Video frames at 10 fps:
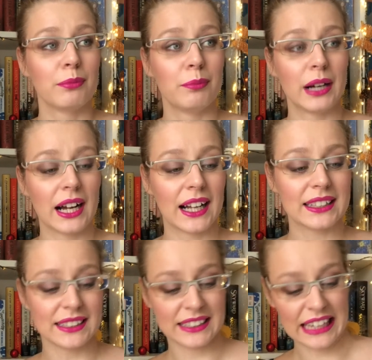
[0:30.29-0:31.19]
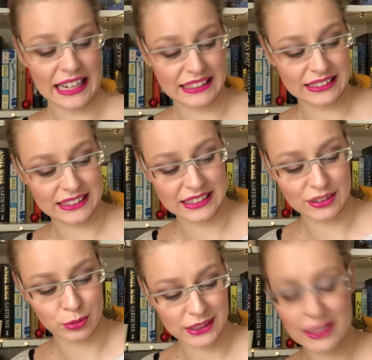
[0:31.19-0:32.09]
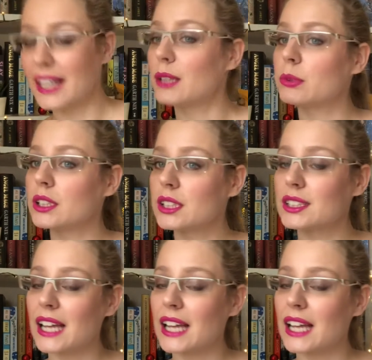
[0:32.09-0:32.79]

But yeah, I did read 8 books